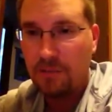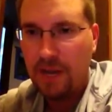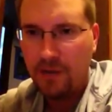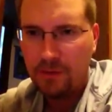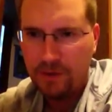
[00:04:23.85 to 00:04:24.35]

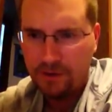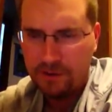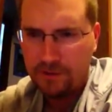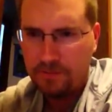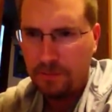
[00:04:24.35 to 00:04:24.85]

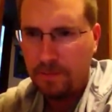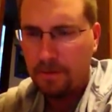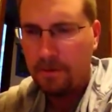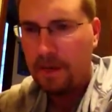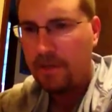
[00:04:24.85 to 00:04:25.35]
picometers.
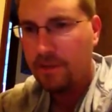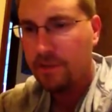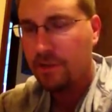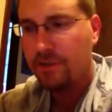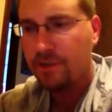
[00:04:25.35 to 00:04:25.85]
Okay, so there's
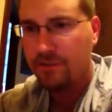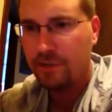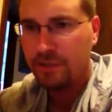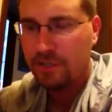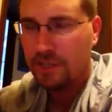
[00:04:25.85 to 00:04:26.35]
a little
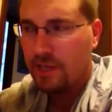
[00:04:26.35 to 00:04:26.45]
difference.